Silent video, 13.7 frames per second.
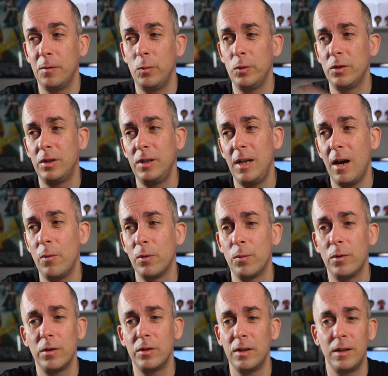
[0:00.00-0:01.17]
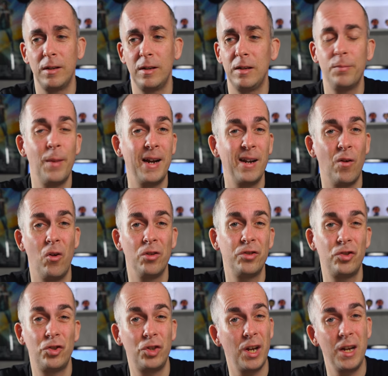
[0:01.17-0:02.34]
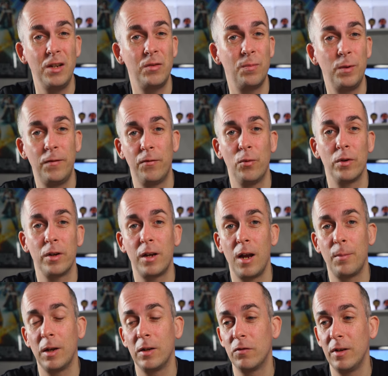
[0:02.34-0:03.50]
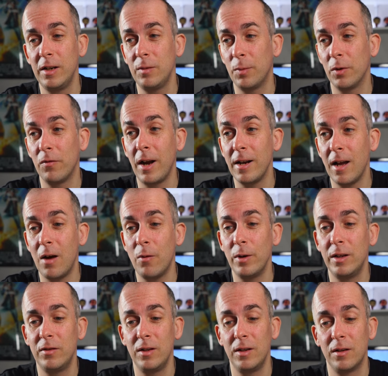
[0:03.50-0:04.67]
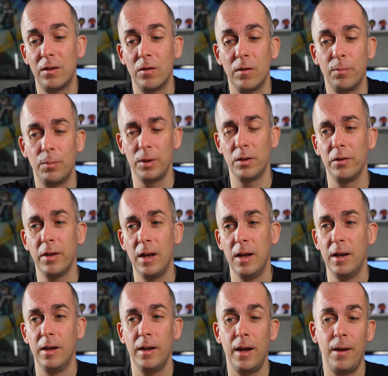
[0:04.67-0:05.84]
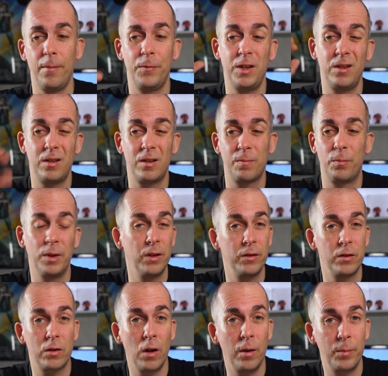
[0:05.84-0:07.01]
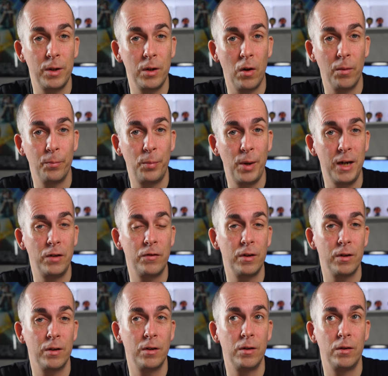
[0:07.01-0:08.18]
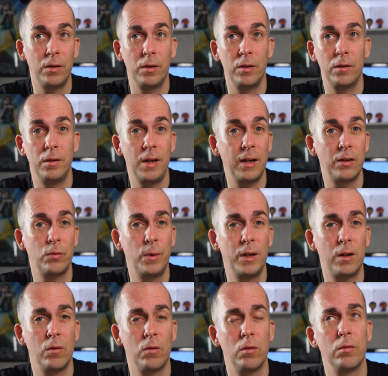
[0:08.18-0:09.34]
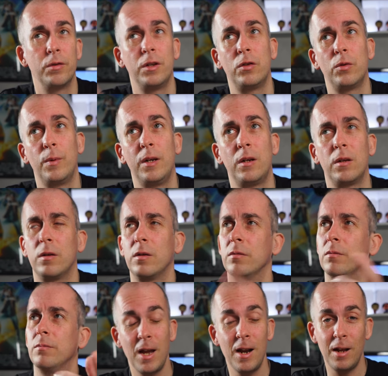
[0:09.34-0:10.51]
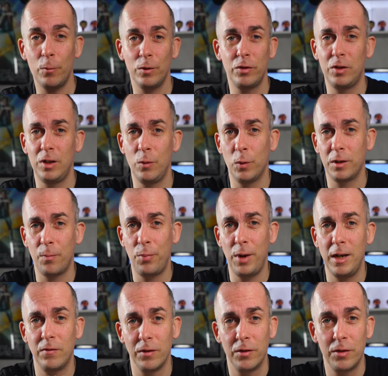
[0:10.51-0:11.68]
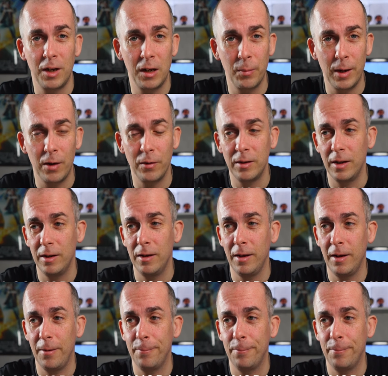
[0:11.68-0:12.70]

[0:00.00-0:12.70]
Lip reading: We'll see how it works. This might all change before the game gets released, but right now it's in the current build. This build is gonna be on Patreon next week or this week. And I will see what the patrons think about it, and